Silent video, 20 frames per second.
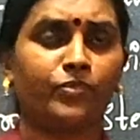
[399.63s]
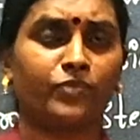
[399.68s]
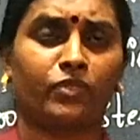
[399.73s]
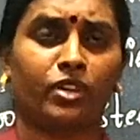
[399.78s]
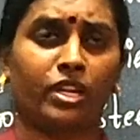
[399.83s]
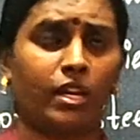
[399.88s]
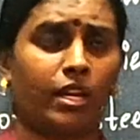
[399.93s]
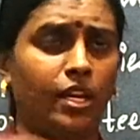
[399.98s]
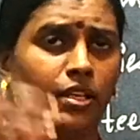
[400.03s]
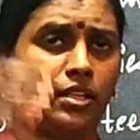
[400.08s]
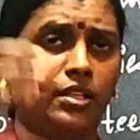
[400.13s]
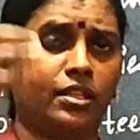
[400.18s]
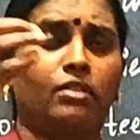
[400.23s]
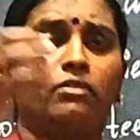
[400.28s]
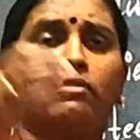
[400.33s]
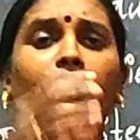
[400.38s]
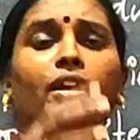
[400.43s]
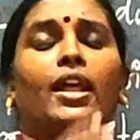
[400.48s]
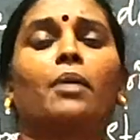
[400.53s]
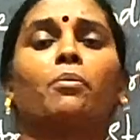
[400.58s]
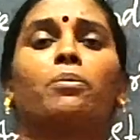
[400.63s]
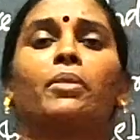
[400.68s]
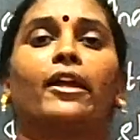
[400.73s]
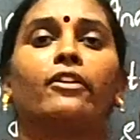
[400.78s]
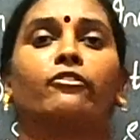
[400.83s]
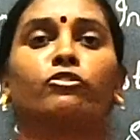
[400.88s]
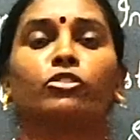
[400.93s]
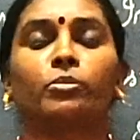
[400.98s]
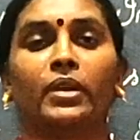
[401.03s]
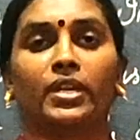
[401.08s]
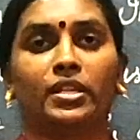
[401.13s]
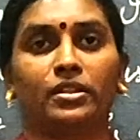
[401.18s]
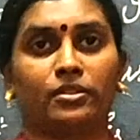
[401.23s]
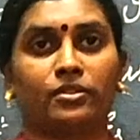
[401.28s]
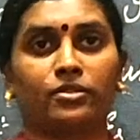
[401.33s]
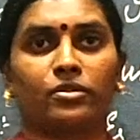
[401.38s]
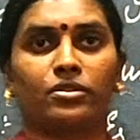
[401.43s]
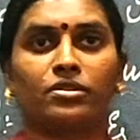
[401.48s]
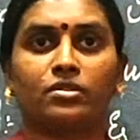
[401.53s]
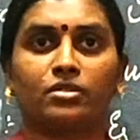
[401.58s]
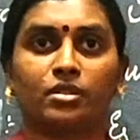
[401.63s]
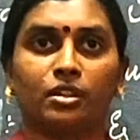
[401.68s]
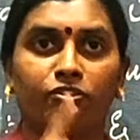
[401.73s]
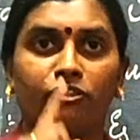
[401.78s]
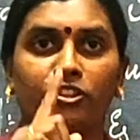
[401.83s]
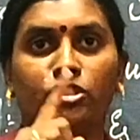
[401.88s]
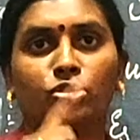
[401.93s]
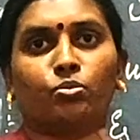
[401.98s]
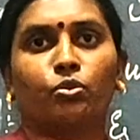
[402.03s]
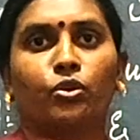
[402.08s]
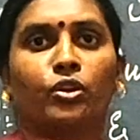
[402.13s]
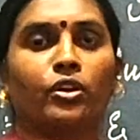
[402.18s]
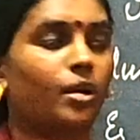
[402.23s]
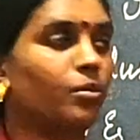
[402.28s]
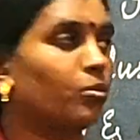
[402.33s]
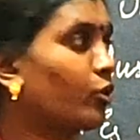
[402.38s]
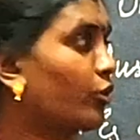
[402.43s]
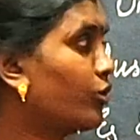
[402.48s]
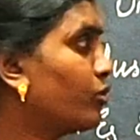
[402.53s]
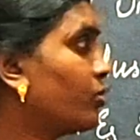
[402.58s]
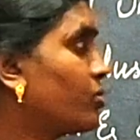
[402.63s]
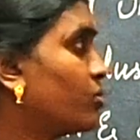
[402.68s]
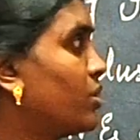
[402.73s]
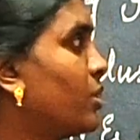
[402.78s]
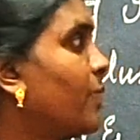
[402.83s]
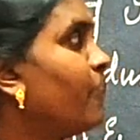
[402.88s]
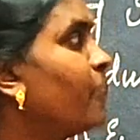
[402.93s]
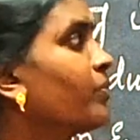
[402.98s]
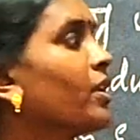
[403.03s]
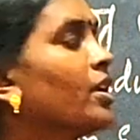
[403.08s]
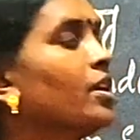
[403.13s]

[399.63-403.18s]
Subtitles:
when I plan for my industries, the first point I am going to see